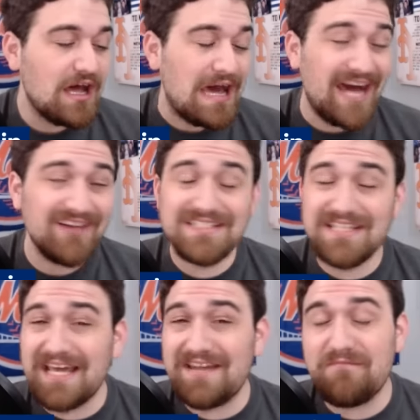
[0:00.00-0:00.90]

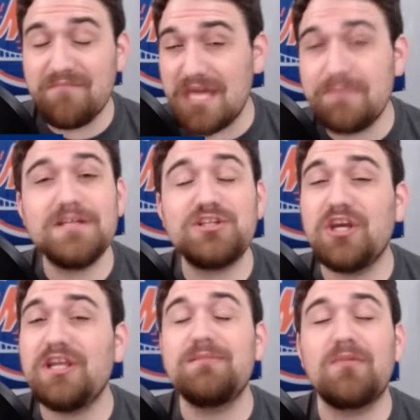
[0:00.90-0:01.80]
Outside of maybe
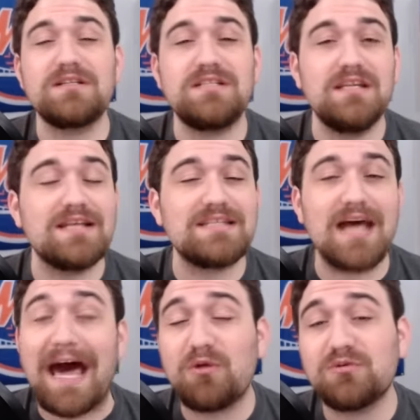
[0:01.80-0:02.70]
J.D. Martinez,
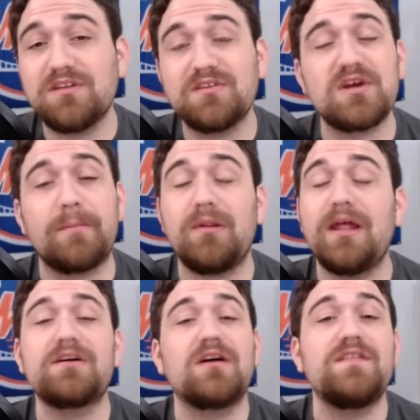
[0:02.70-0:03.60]
I don't think there's a
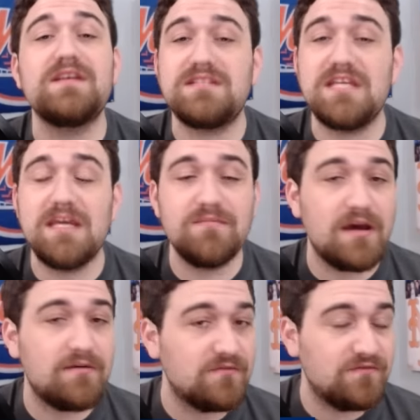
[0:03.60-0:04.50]
player on this team
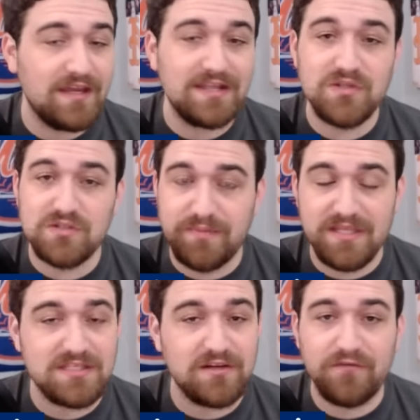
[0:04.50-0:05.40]
that Vientos
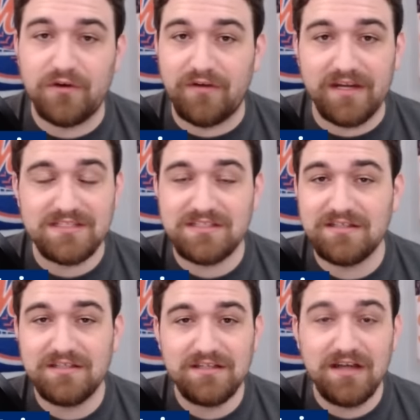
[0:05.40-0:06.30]
beats in a foot race,
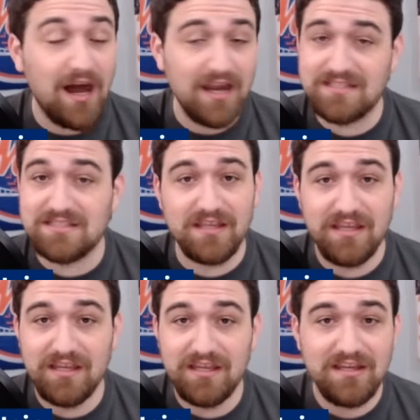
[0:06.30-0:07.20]
honestly.
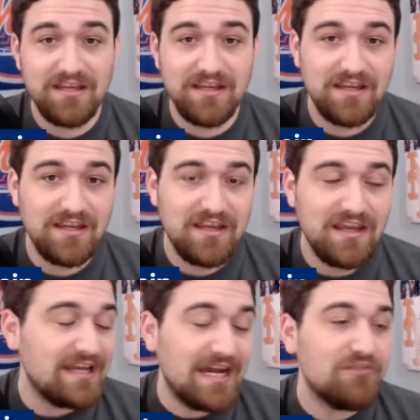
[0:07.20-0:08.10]

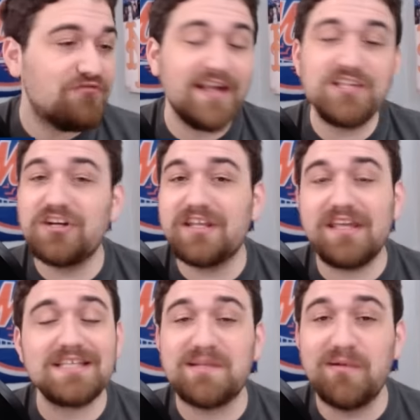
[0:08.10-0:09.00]
And I would venture to
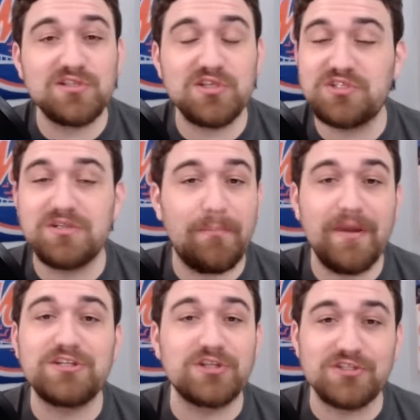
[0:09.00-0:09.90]
guess that most of the
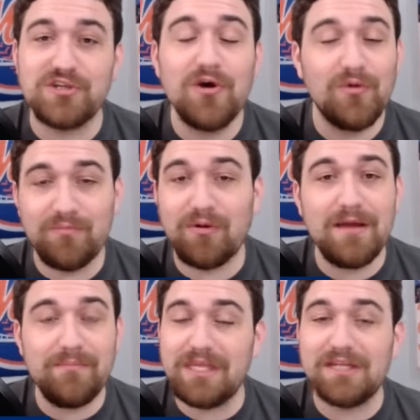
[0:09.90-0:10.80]
pitchers would
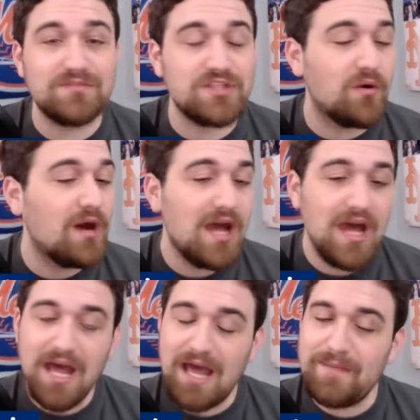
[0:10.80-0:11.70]
probably beat him too.
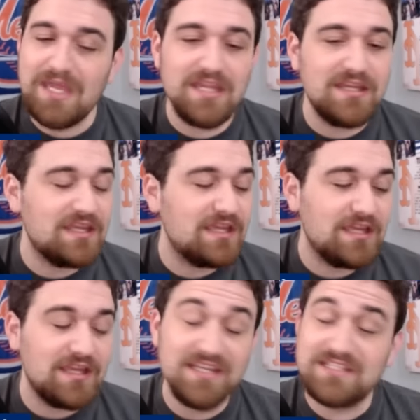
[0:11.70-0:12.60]
I mean,
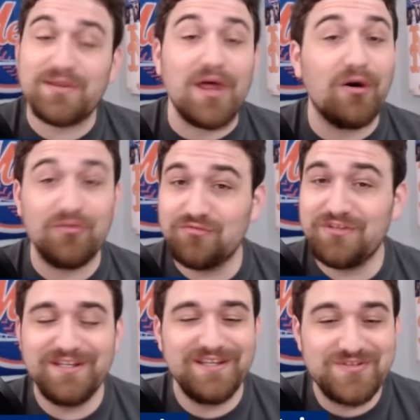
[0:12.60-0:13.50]
he's slow.
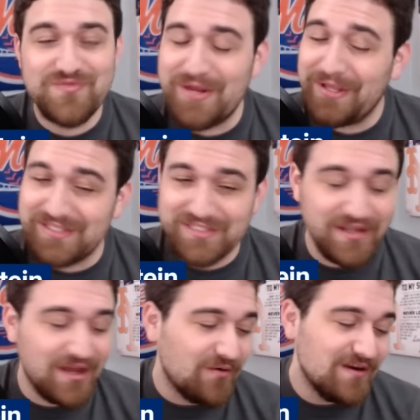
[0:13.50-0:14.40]
He's really
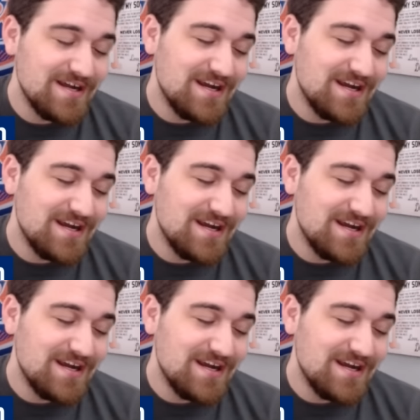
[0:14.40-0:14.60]
slow.